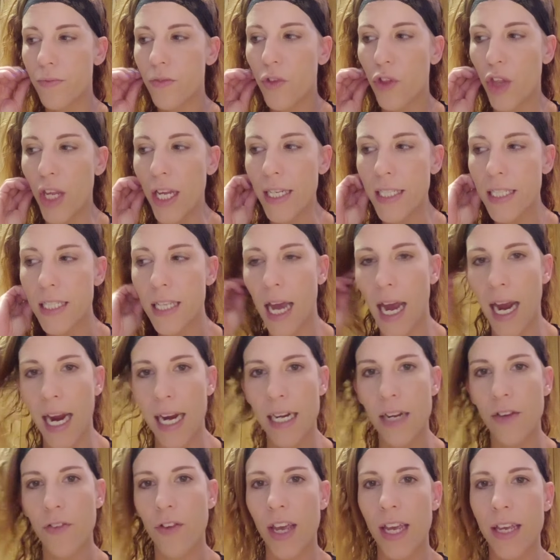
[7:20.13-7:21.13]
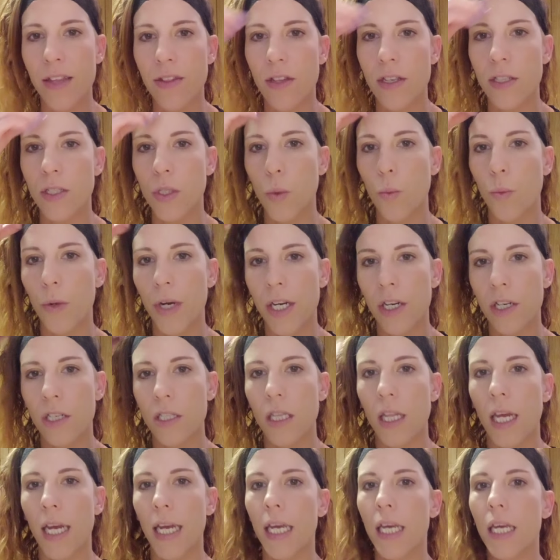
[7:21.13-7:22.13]
Things kind of hit this
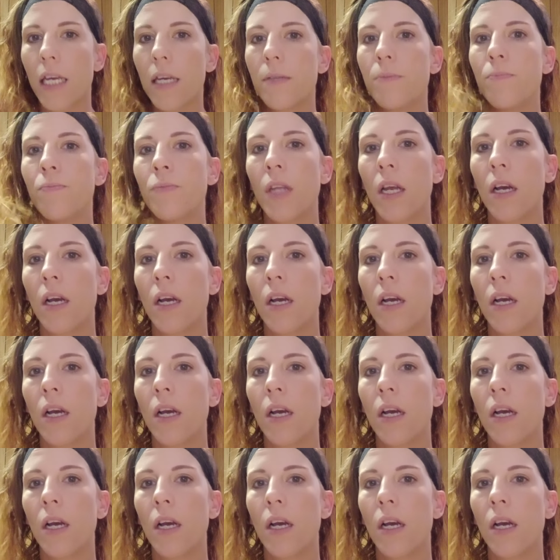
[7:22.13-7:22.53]
weird like